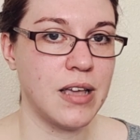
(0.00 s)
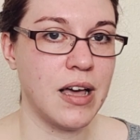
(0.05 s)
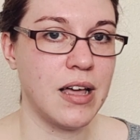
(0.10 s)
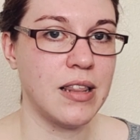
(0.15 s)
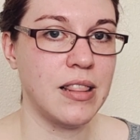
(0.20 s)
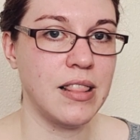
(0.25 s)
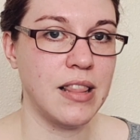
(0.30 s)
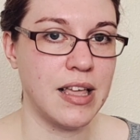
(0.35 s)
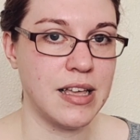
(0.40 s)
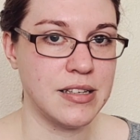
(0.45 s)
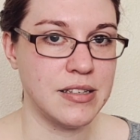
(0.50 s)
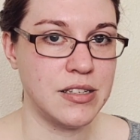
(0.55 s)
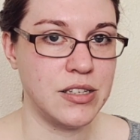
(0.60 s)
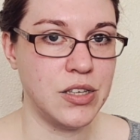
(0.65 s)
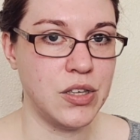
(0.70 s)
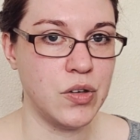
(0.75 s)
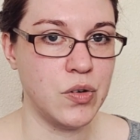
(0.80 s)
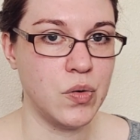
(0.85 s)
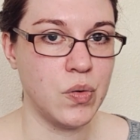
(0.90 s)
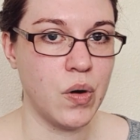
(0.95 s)
unless
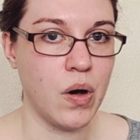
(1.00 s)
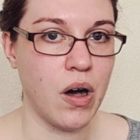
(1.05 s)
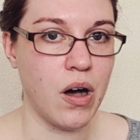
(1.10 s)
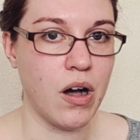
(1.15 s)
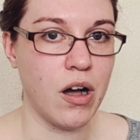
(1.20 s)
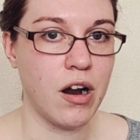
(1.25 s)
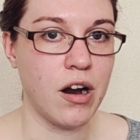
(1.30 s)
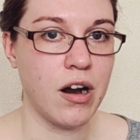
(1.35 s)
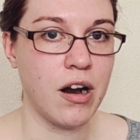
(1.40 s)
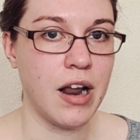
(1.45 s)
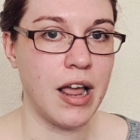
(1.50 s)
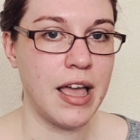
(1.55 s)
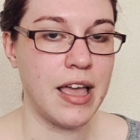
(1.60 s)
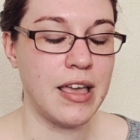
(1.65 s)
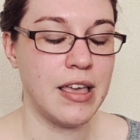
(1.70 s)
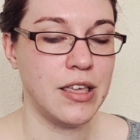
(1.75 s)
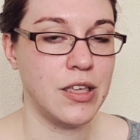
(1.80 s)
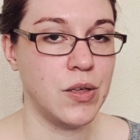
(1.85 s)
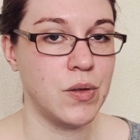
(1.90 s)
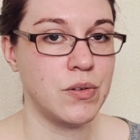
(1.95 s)
you are
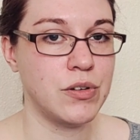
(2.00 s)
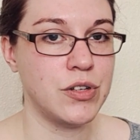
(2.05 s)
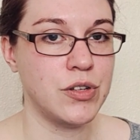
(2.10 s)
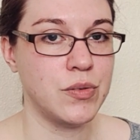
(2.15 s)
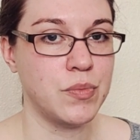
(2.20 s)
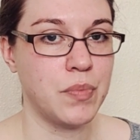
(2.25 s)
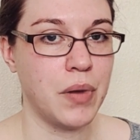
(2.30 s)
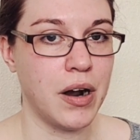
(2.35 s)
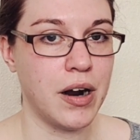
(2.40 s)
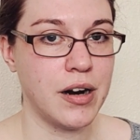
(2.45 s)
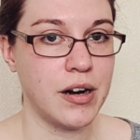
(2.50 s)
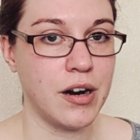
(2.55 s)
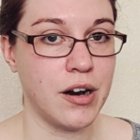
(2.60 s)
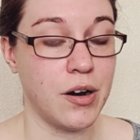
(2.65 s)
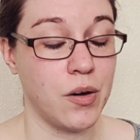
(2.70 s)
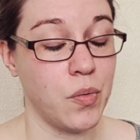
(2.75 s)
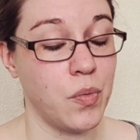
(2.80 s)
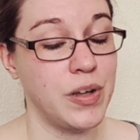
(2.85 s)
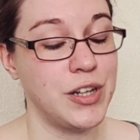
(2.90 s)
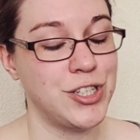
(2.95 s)
a YouTube
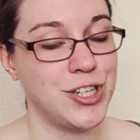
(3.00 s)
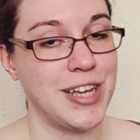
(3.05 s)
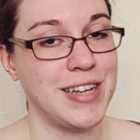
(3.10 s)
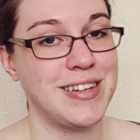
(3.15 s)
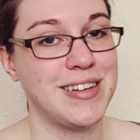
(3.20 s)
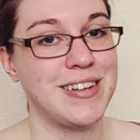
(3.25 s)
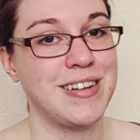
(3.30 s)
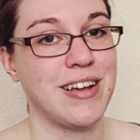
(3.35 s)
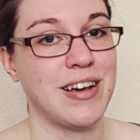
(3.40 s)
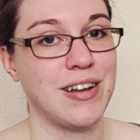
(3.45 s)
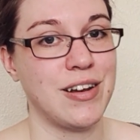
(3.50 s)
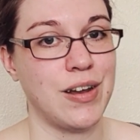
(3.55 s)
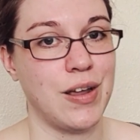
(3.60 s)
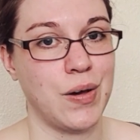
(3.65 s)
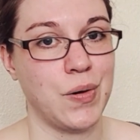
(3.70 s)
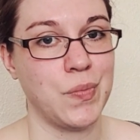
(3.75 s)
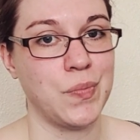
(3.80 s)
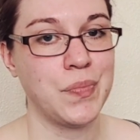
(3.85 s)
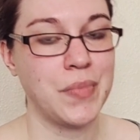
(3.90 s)
partner, which I did not know.